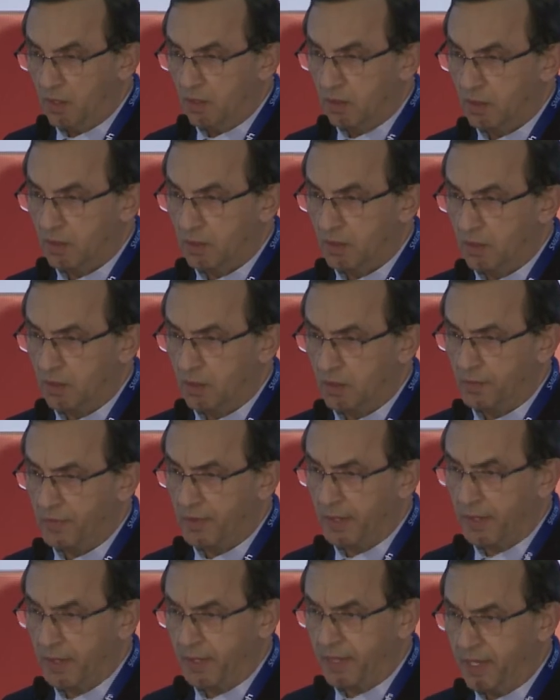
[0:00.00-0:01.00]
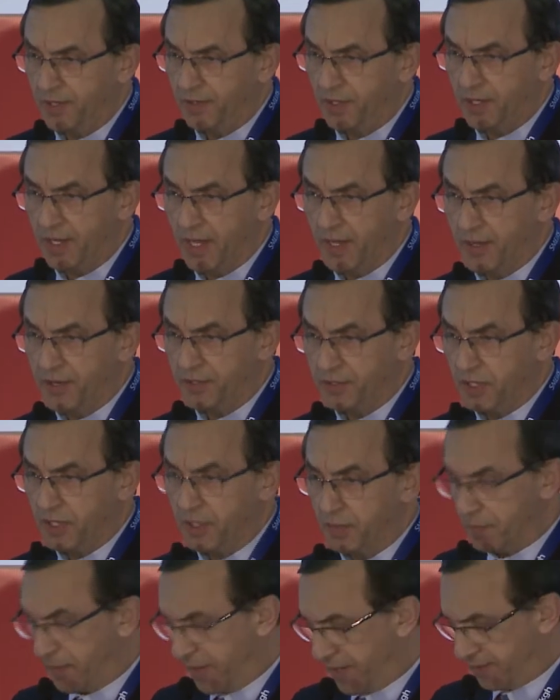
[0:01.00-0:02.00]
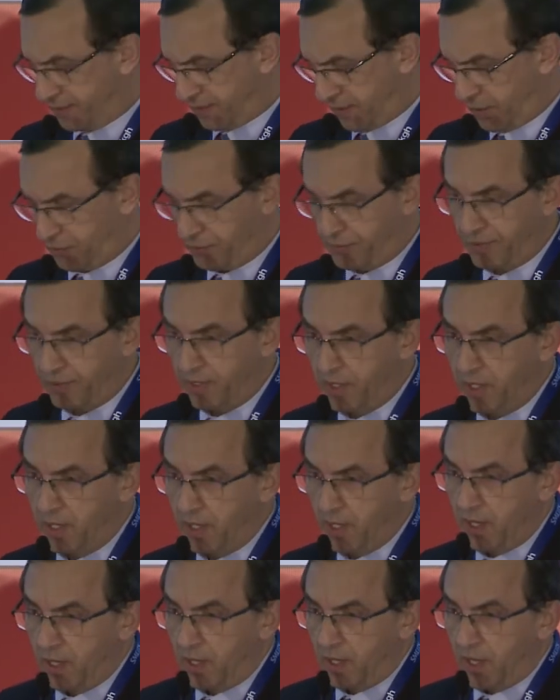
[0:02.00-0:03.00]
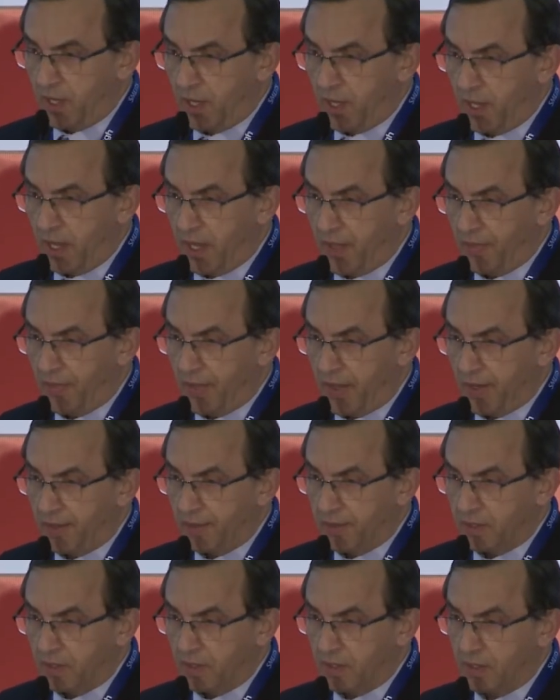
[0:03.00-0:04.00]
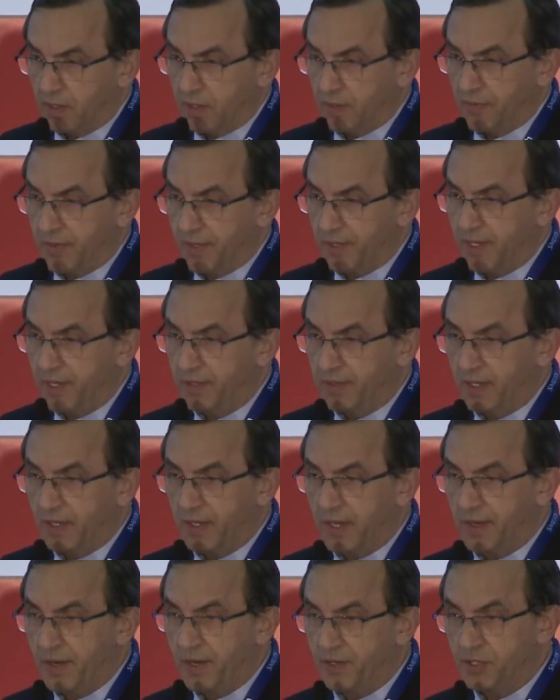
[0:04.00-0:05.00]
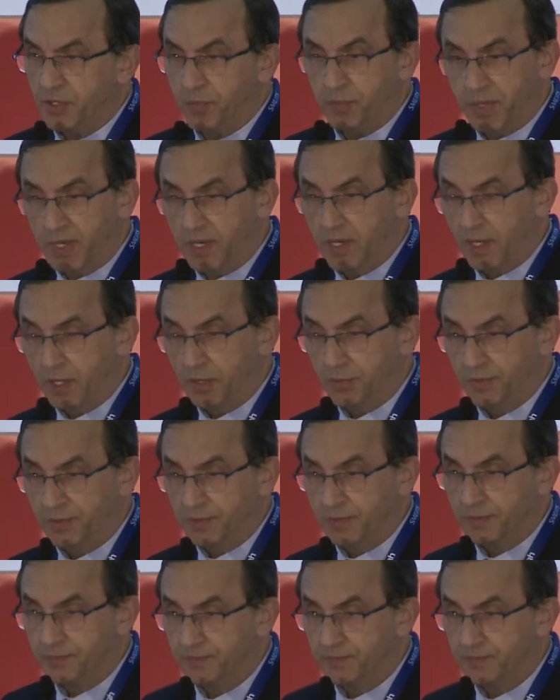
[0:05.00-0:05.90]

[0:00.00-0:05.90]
the heating energy base load, and then the heating energy peak load,